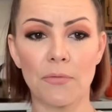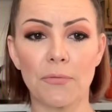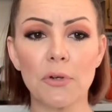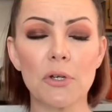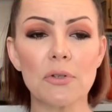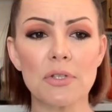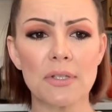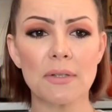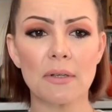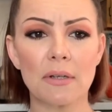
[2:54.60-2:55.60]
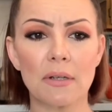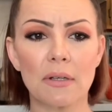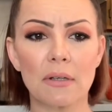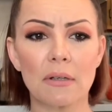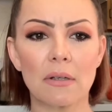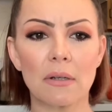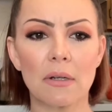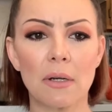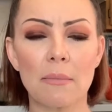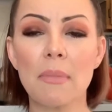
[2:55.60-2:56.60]
fruits
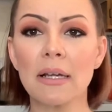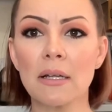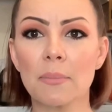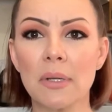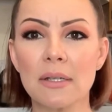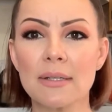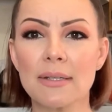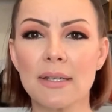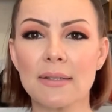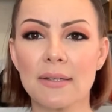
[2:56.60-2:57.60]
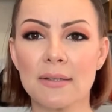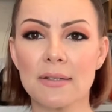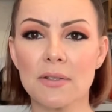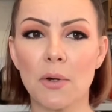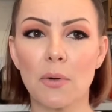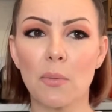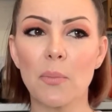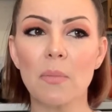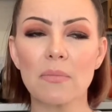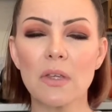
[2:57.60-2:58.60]
might not be in season, so
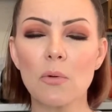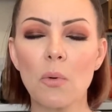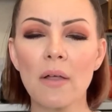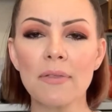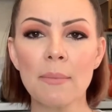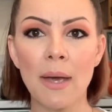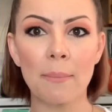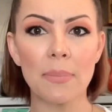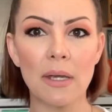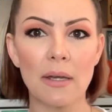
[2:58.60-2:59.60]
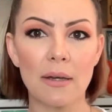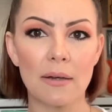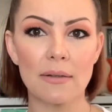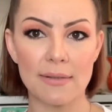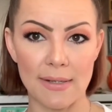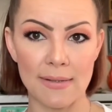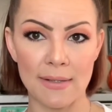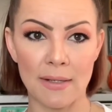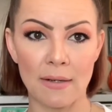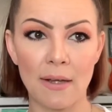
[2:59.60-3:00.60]
you want them at peak
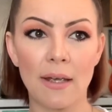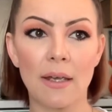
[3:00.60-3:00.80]
season,